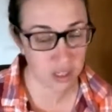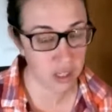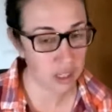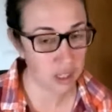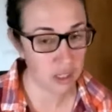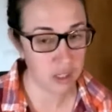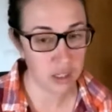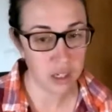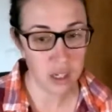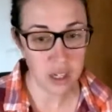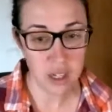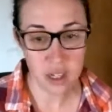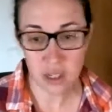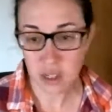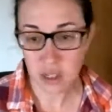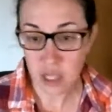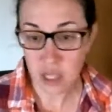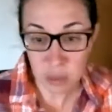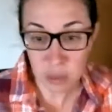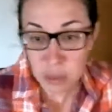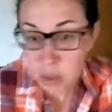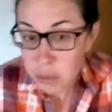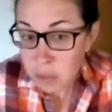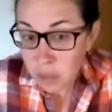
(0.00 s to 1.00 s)
And,
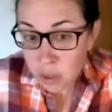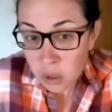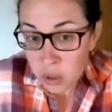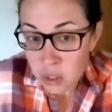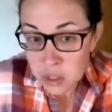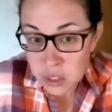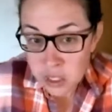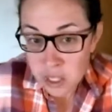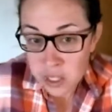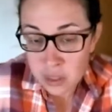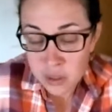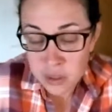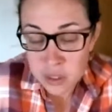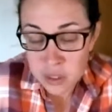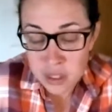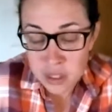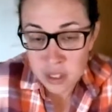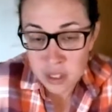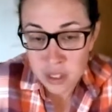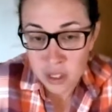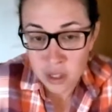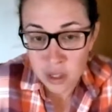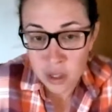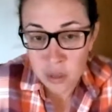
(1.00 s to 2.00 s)
you know, people are entitled to
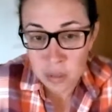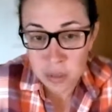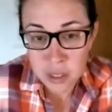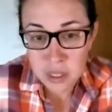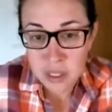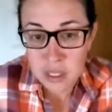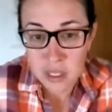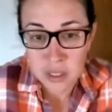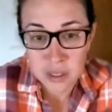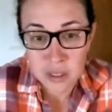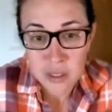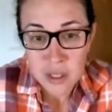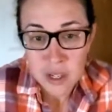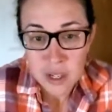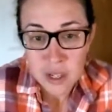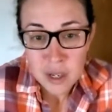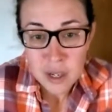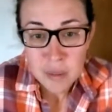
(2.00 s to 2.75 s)
their opinion.